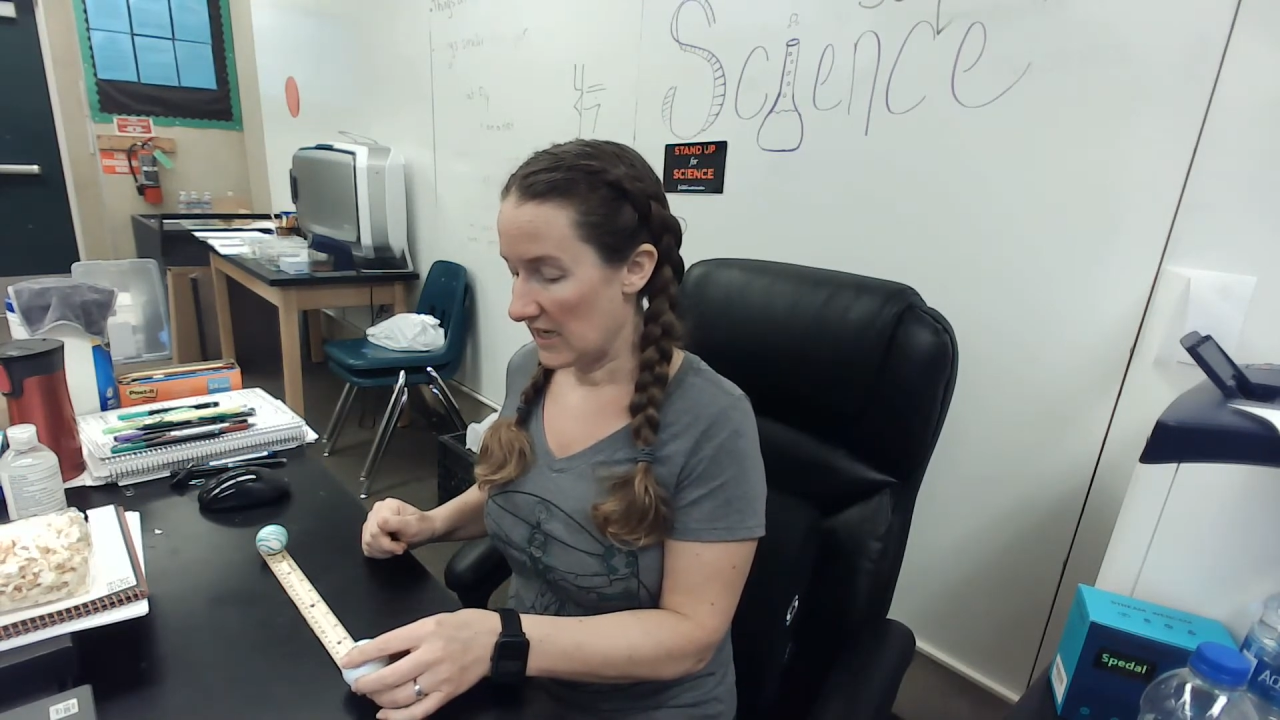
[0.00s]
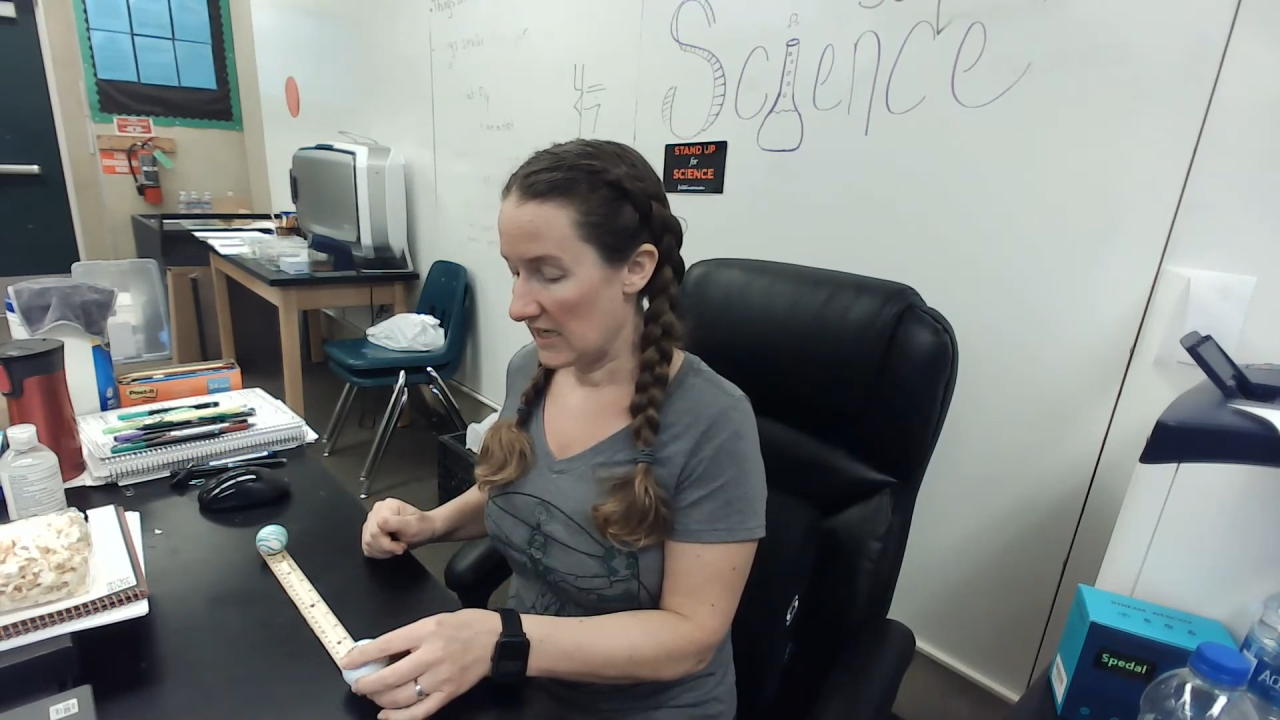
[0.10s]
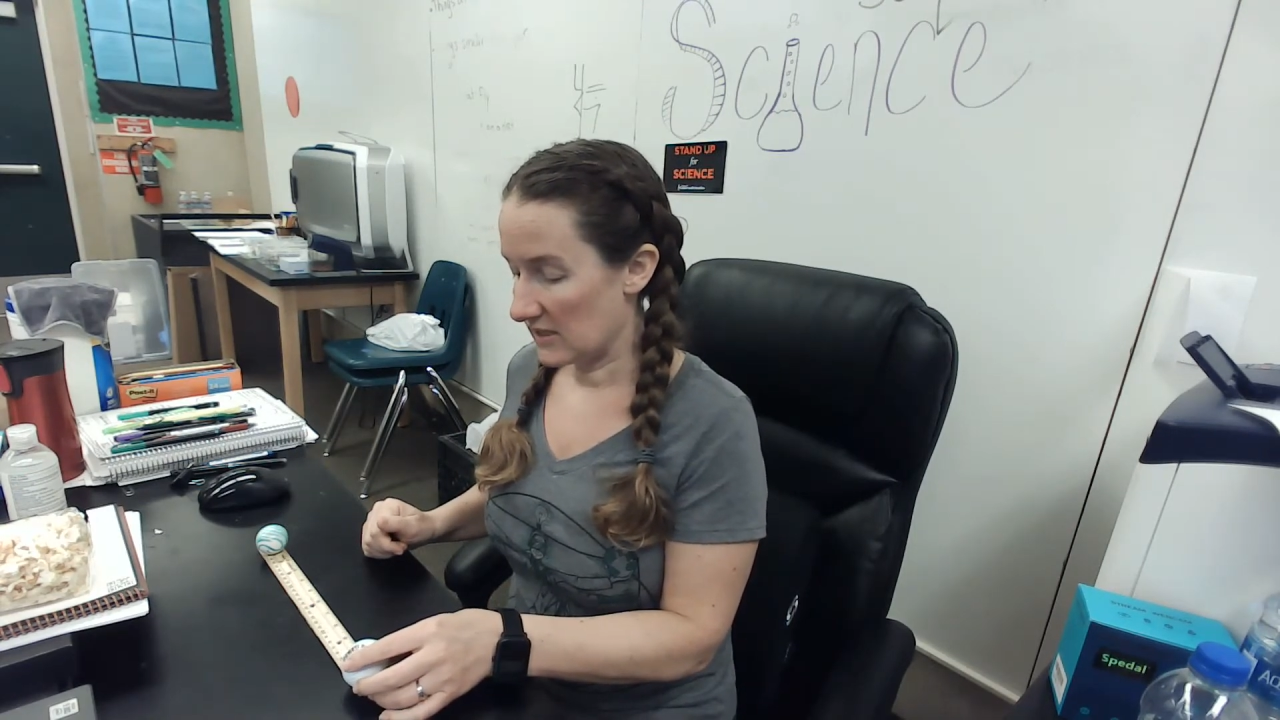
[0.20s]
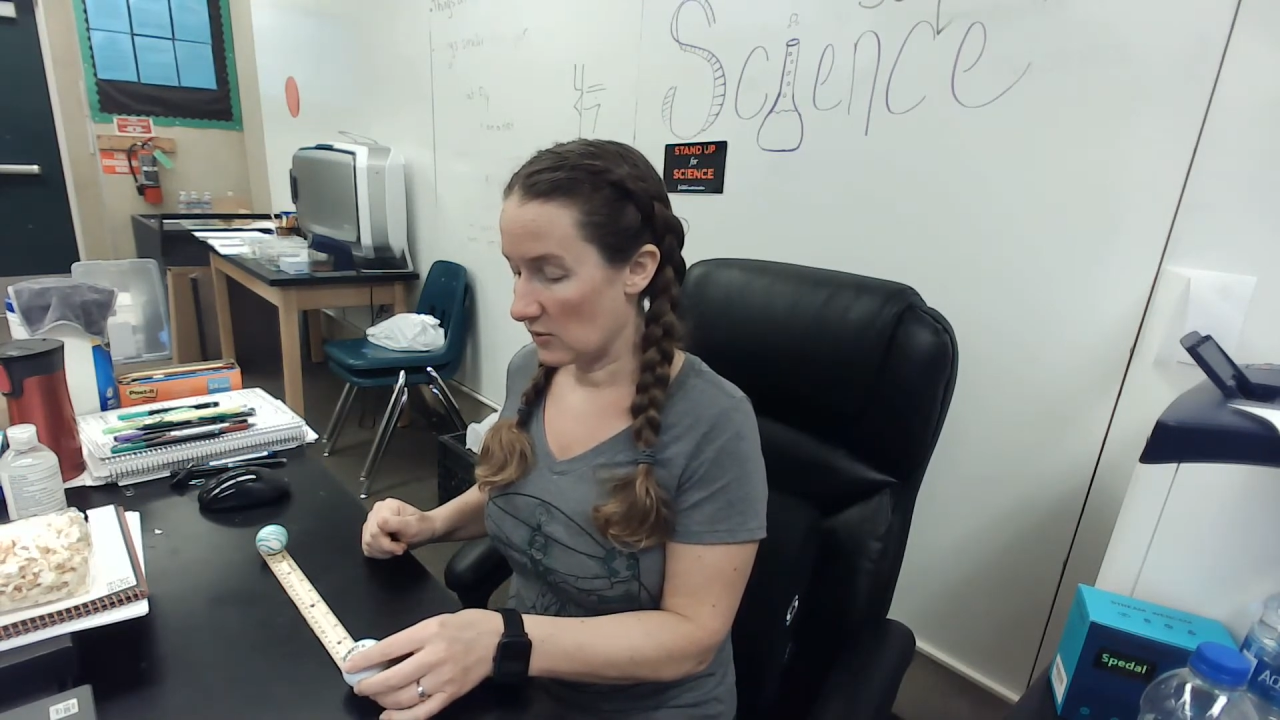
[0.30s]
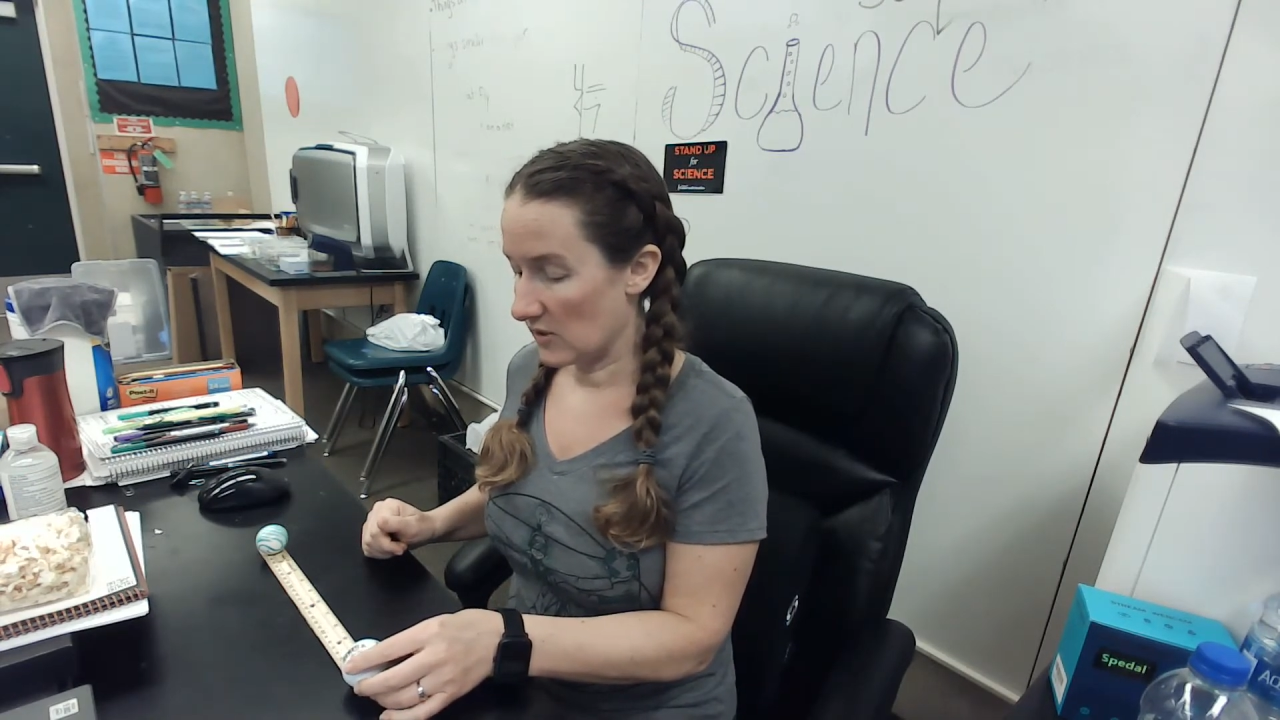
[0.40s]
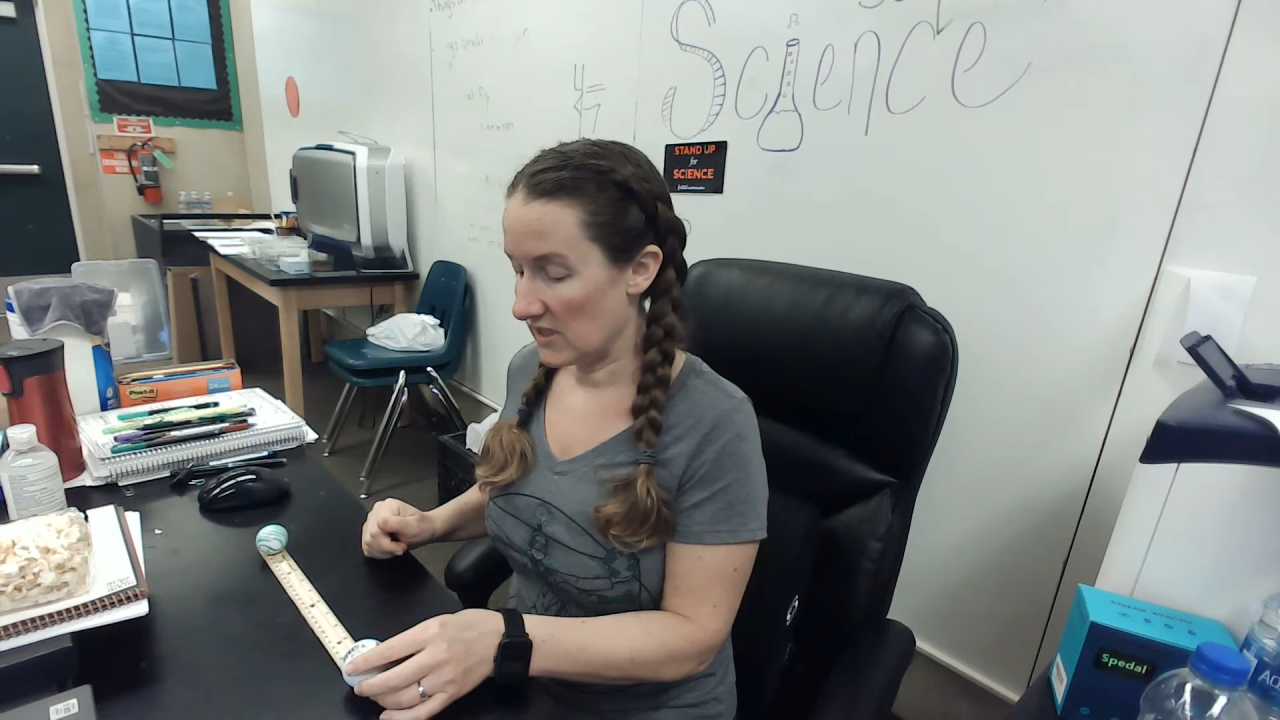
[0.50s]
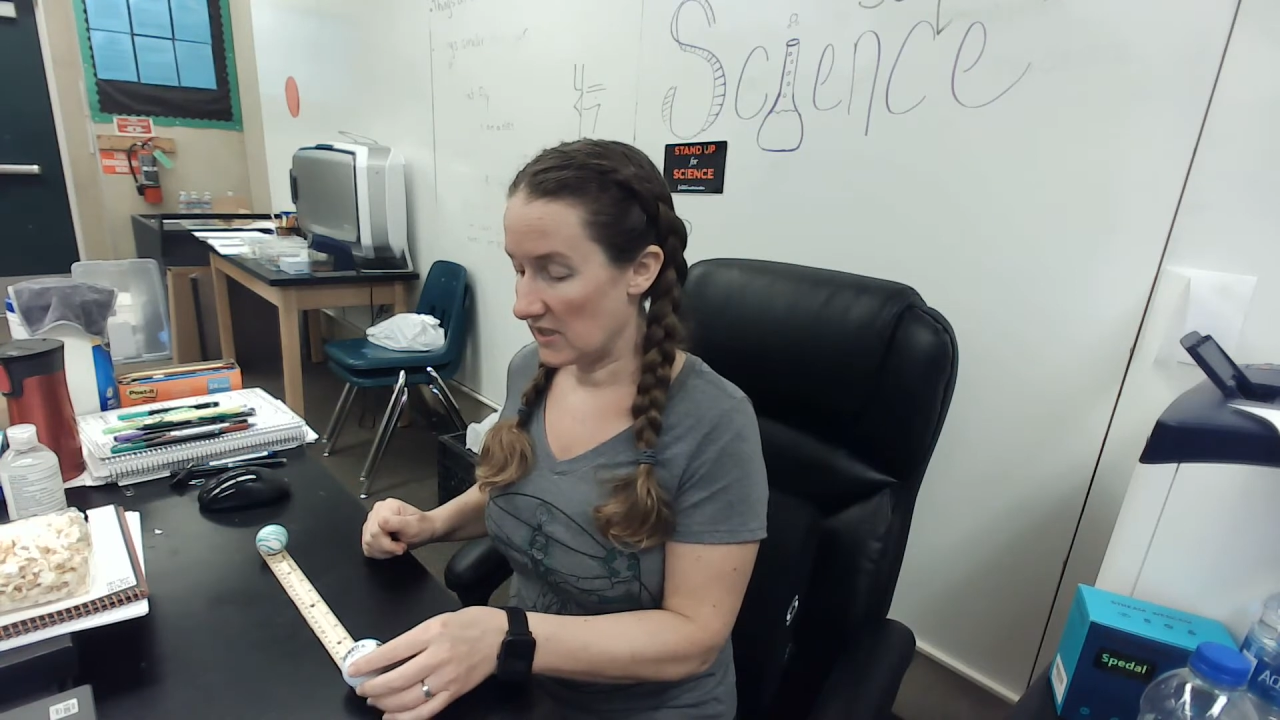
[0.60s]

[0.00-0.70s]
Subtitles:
is going